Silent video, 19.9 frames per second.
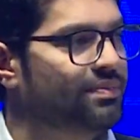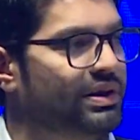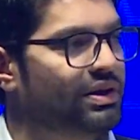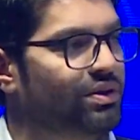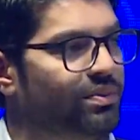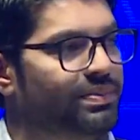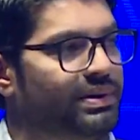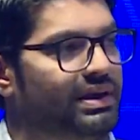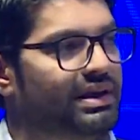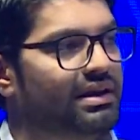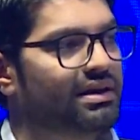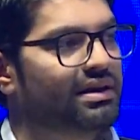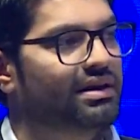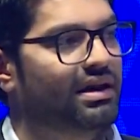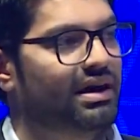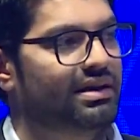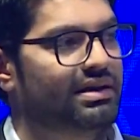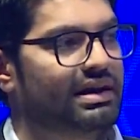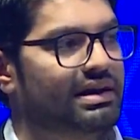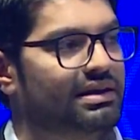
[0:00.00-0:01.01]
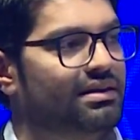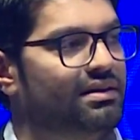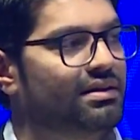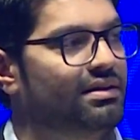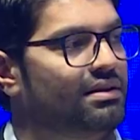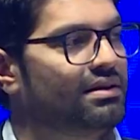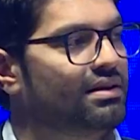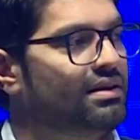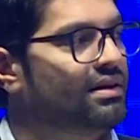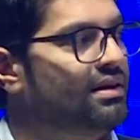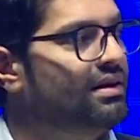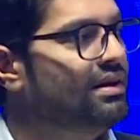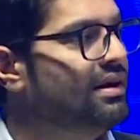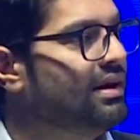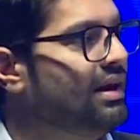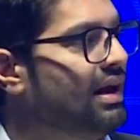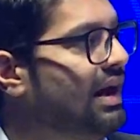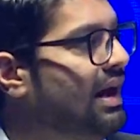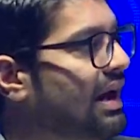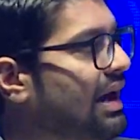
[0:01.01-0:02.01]
P2P car rental.
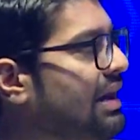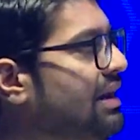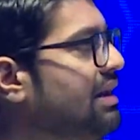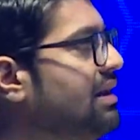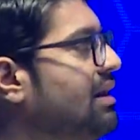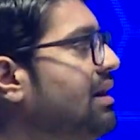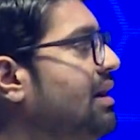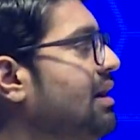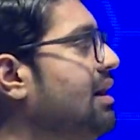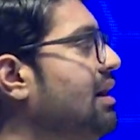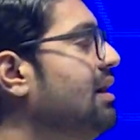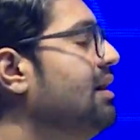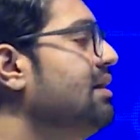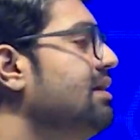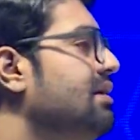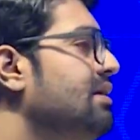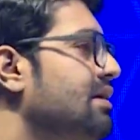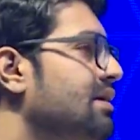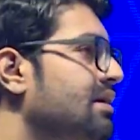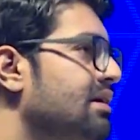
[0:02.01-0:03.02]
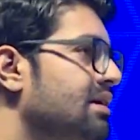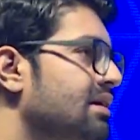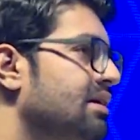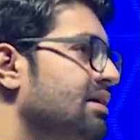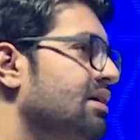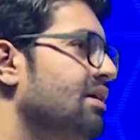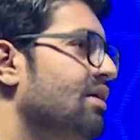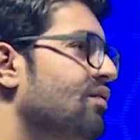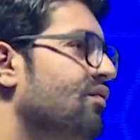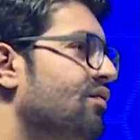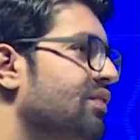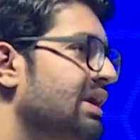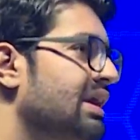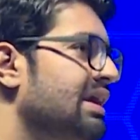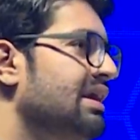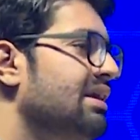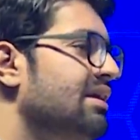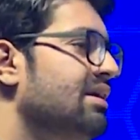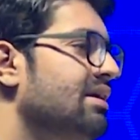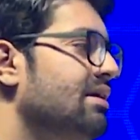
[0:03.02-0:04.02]
And
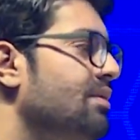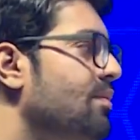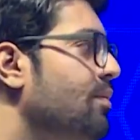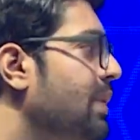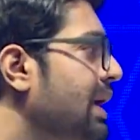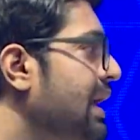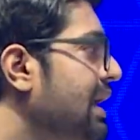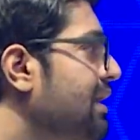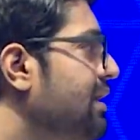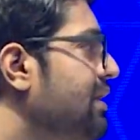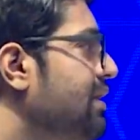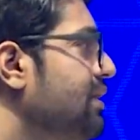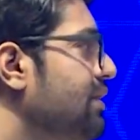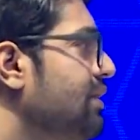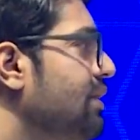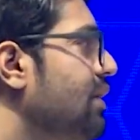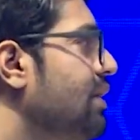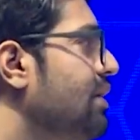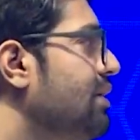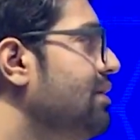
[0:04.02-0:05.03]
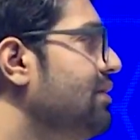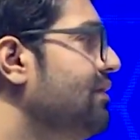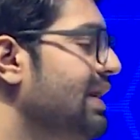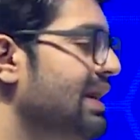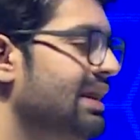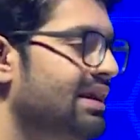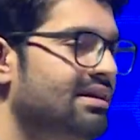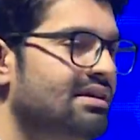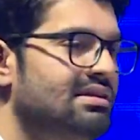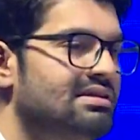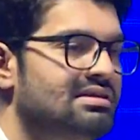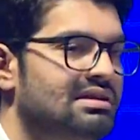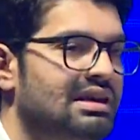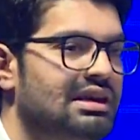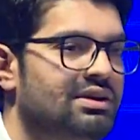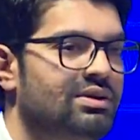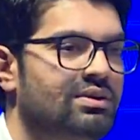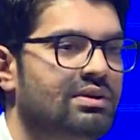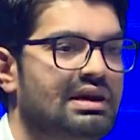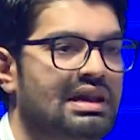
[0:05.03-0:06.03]
we make your vehicles
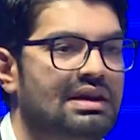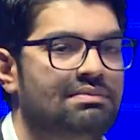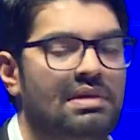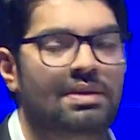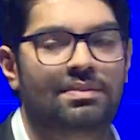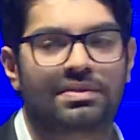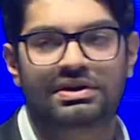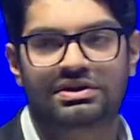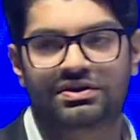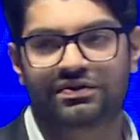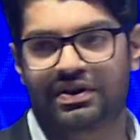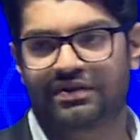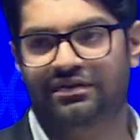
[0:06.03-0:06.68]
into earning members of your